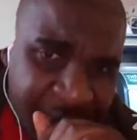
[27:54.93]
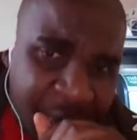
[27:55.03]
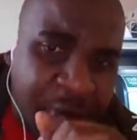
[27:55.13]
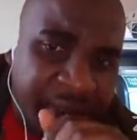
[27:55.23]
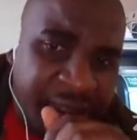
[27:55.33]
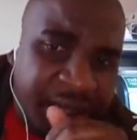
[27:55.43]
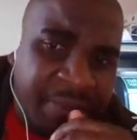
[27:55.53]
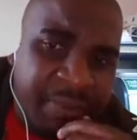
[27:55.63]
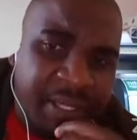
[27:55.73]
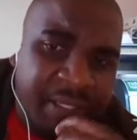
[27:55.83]

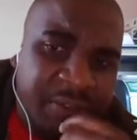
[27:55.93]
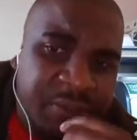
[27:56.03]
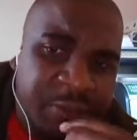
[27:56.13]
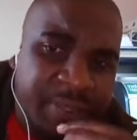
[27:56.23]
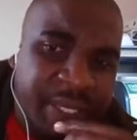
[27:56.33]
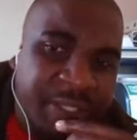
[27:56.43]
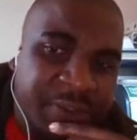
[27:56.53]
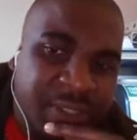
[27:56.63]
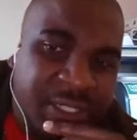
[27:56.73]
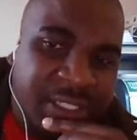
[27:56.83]
condemned and should be
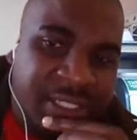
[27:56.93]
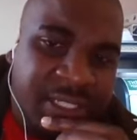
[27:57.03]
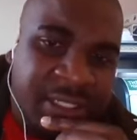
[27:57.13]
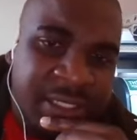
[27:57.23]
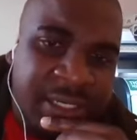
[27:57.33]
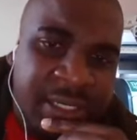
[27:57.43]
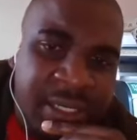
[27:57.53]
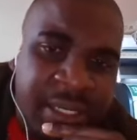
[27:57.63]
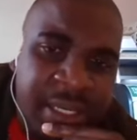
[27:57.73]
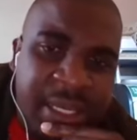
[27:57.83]
isolated
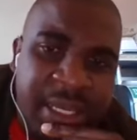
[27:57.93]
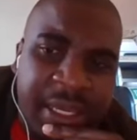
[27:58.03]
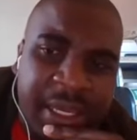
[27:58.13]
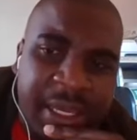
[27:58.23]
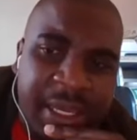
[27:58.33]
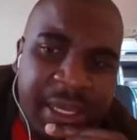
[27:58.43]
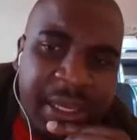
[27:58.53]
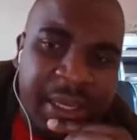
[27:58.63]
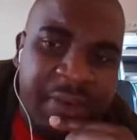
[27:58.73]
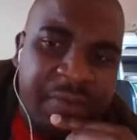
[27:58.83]

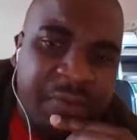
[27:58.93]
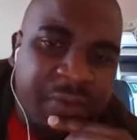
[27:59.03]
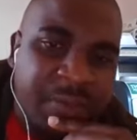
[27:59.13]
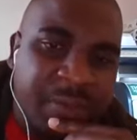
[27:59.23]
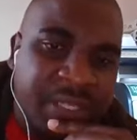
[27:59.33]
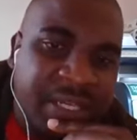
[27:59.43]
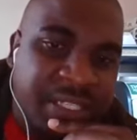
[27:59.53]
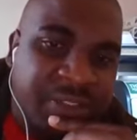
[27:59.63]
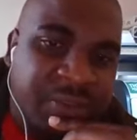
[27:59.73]
uh, from the rest